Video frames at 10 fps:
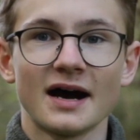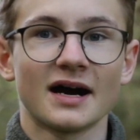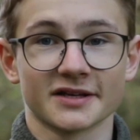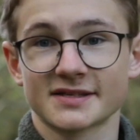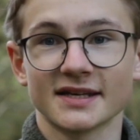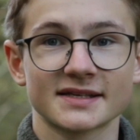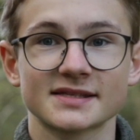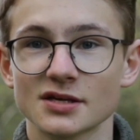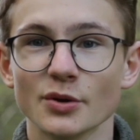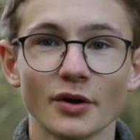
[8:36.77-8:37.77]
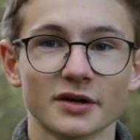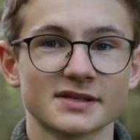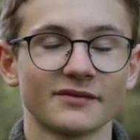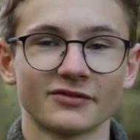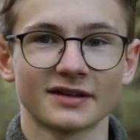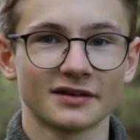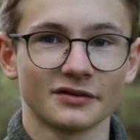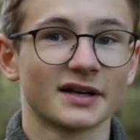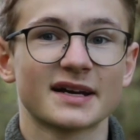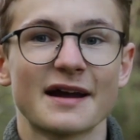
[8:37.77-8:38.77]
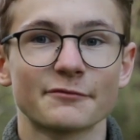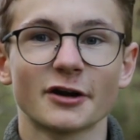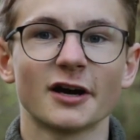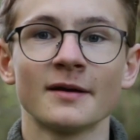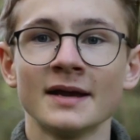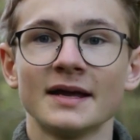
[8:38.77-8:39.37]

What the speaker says: R6 II or something, or a camera